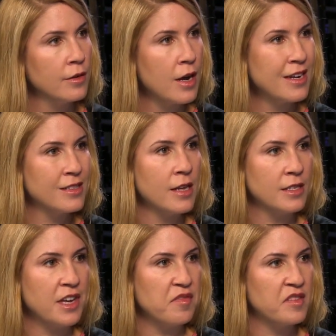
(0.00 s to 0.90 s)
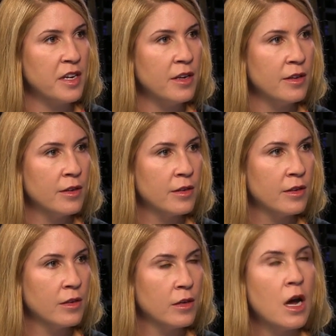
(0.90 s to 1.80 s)
I guess that's gifty.
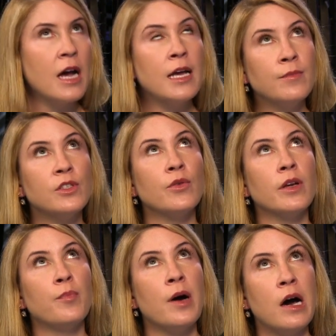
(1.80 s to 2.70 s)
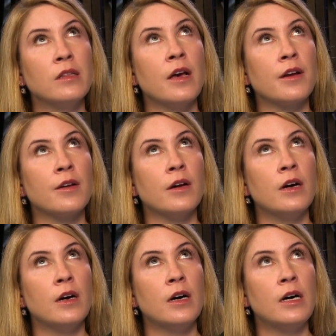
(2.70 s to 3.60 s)
Yeah, I am doing a potluck
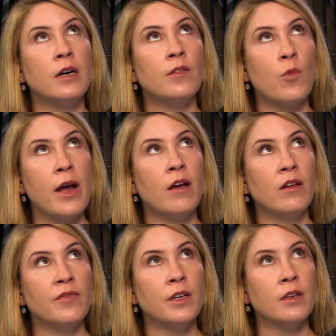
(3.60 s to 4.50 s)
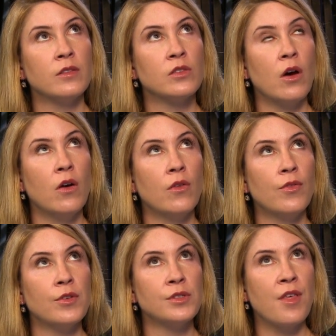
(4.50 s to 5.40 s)
uh, white elephant, so
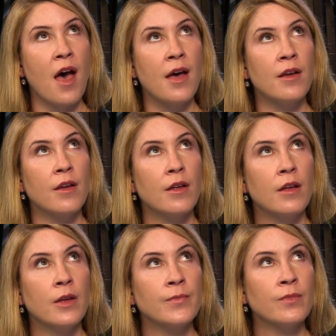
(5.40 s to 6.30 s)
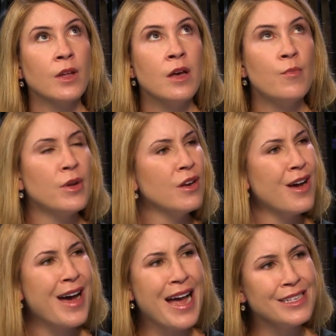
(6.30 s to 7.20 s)
there's that. But
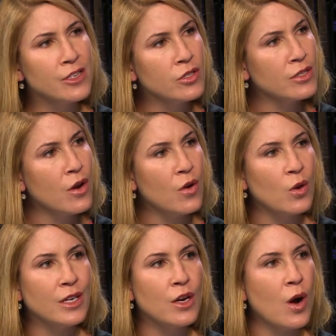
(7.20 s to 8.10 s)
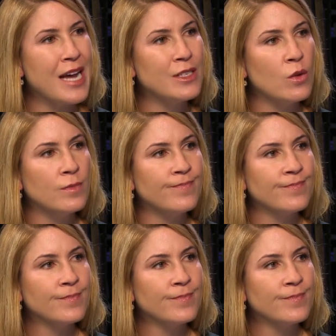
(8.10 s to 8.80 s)
no, I just don't. You know, I don't.